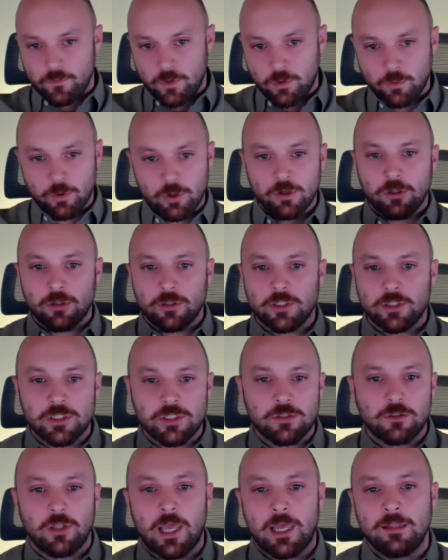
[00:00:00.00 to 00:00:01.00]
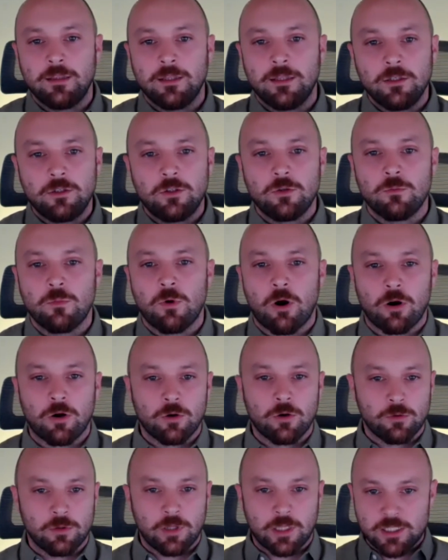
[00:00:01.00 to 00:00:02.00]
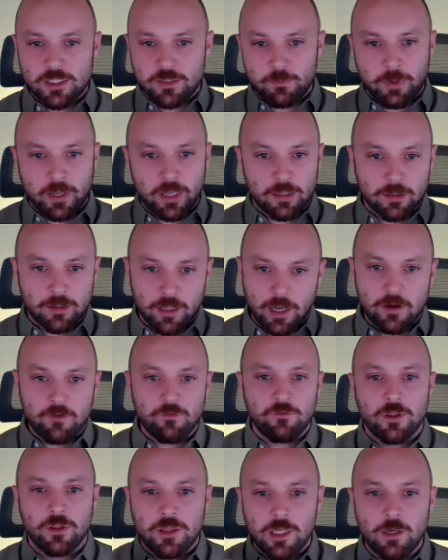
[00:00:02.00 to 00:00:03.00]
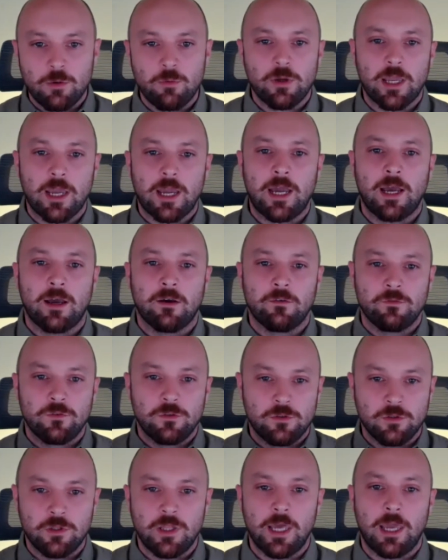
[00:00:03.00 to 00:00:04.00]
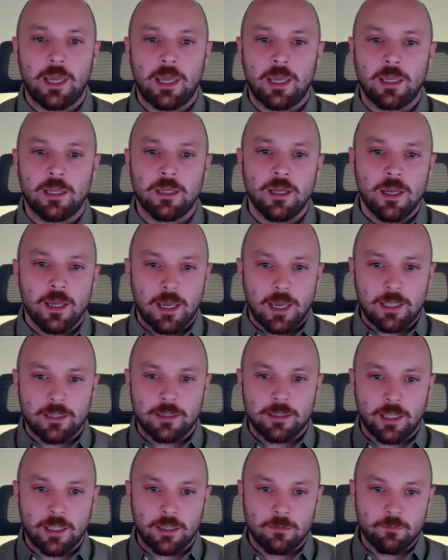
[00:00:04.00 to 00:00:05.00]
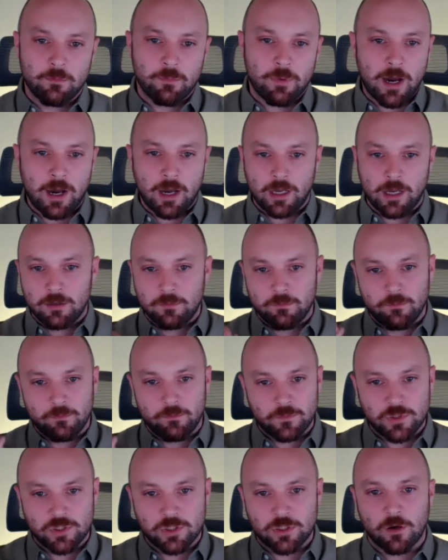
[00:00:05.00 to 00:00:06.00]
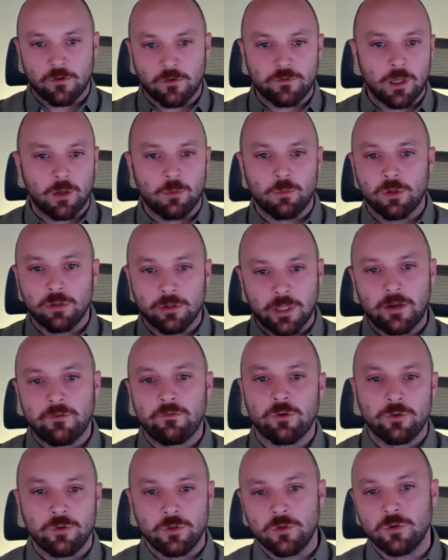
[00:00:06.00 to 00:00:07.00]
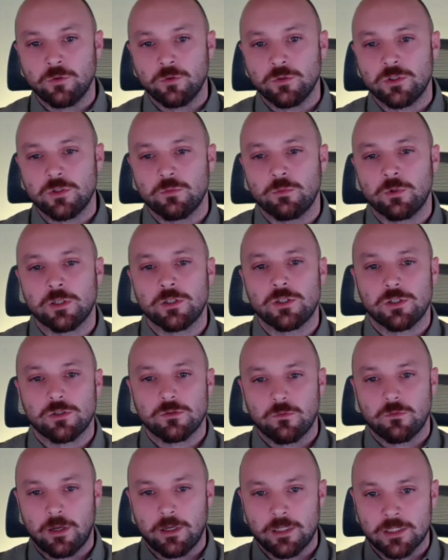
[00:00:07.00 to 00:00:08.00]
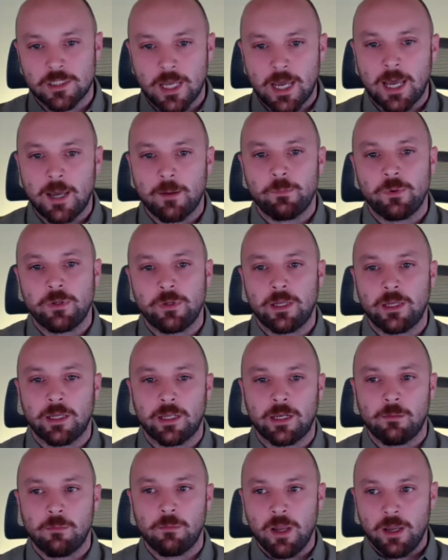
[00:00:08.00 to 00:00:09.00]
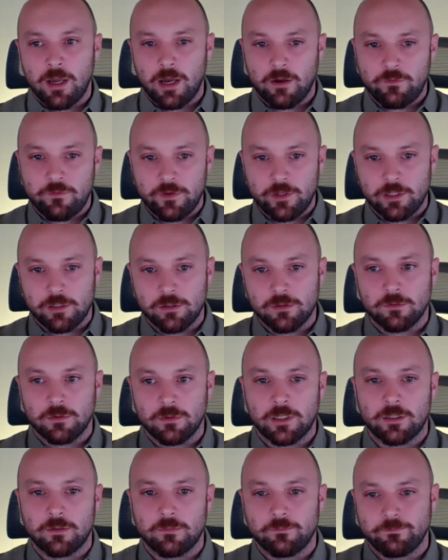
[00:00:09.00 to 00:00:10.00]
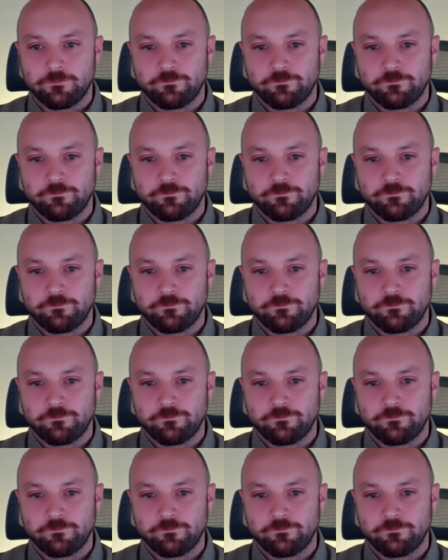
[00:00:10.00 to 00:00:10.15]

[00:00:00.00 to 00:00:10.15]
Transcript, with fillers: the world is ending tomorrow. Let's spend everything we have today and then buy stuff that we'll never use, which yeah. is happening. And I, I feel like